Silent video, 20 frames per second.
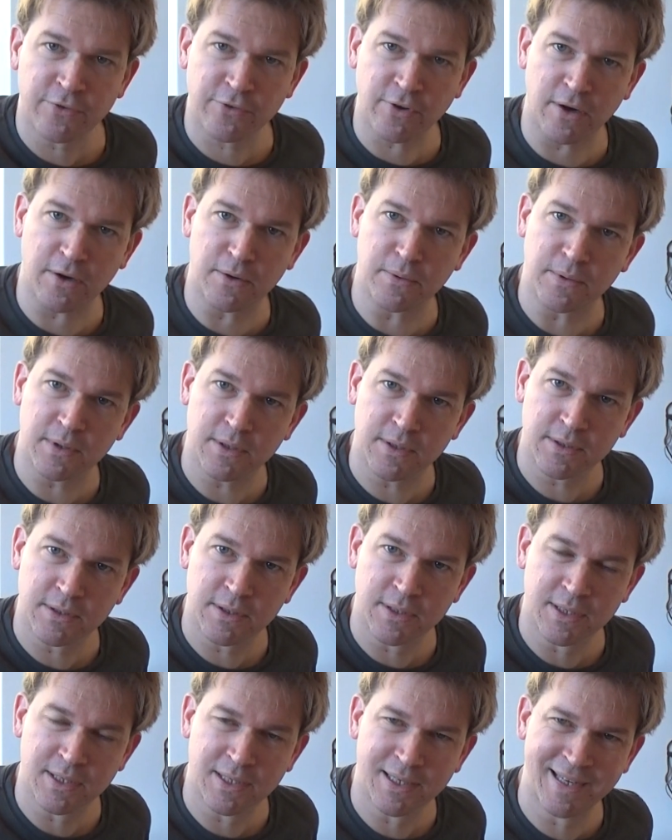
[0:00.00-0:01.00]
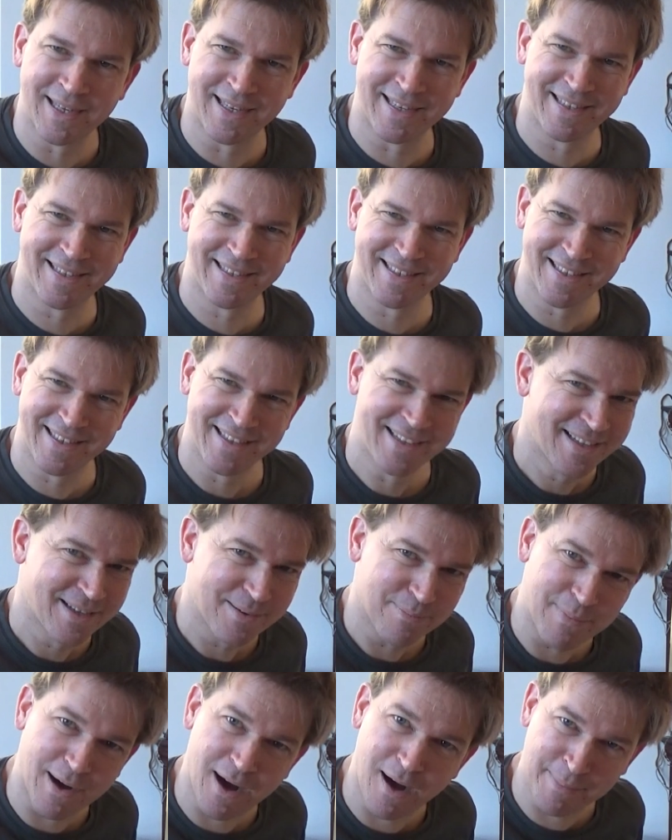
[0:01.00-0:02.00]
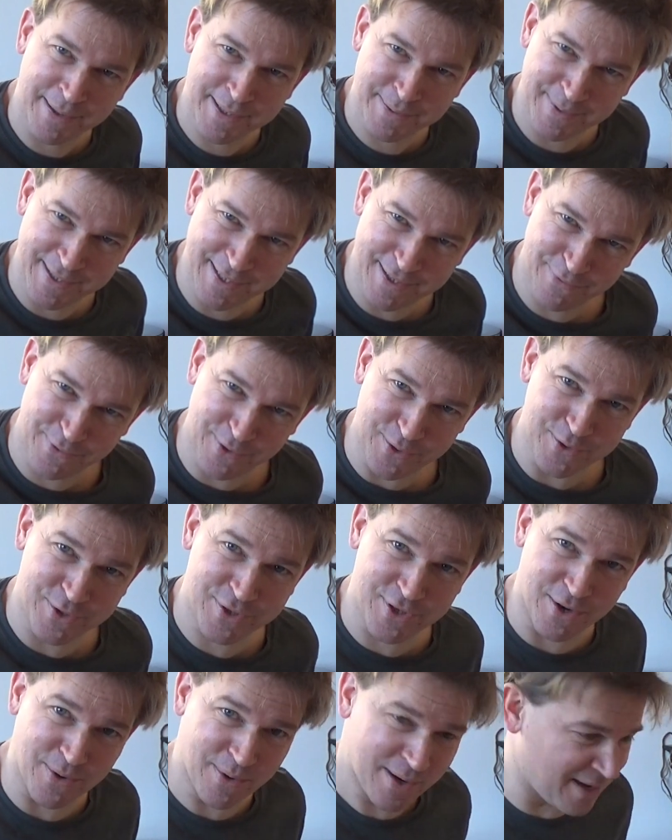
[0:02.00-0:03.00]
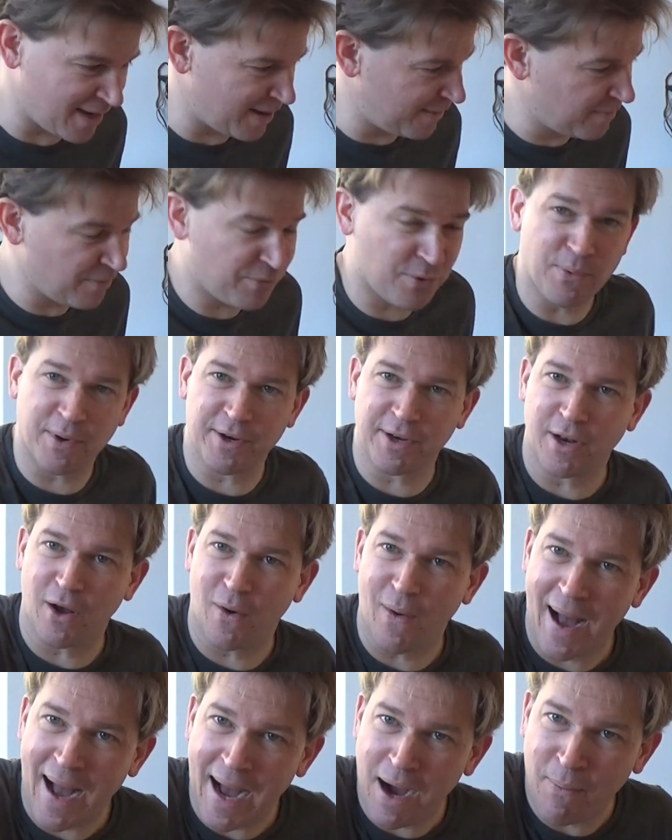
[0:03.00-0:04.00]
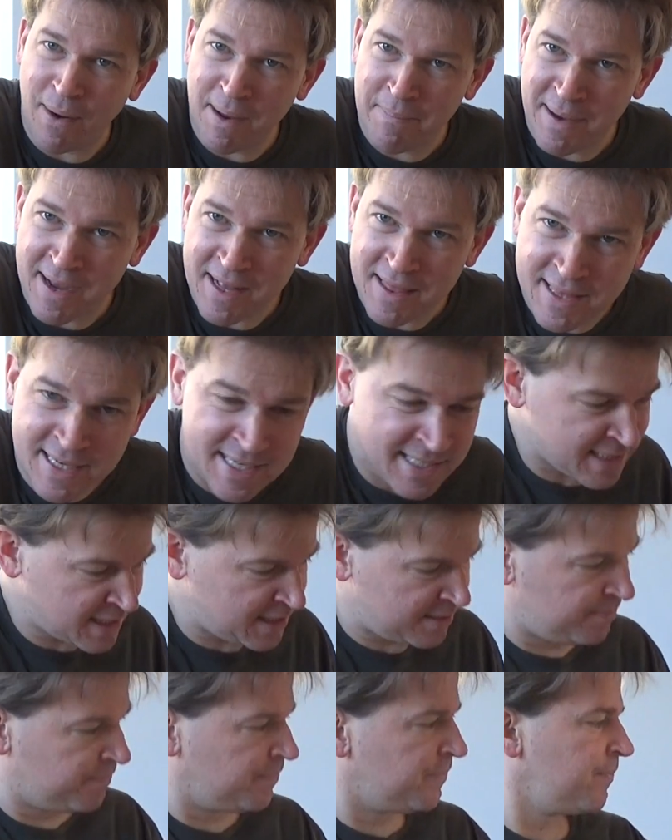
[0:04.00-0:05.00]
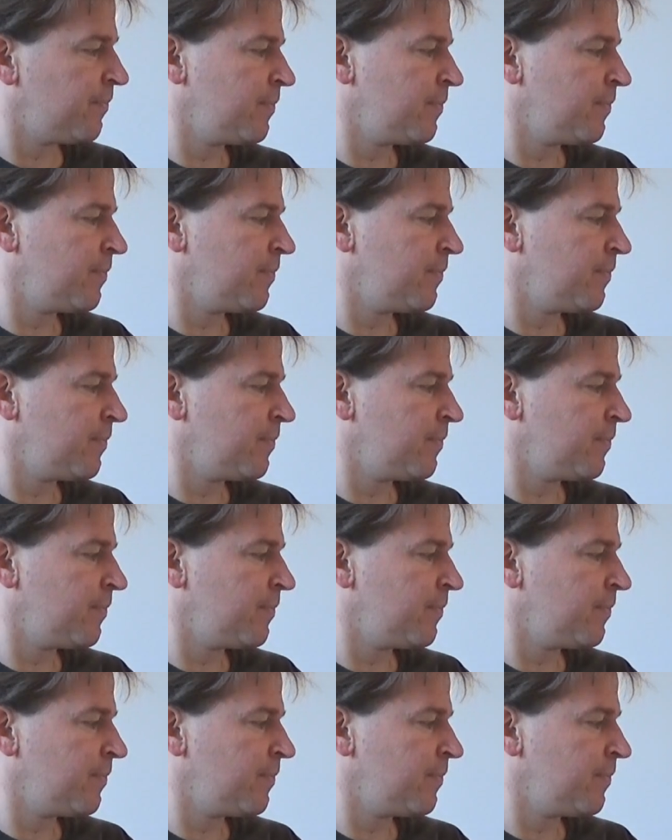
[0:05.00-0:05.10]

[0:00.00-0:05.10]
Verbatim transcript: so Bahama has been diffused. So uh, if you want to know how I made this,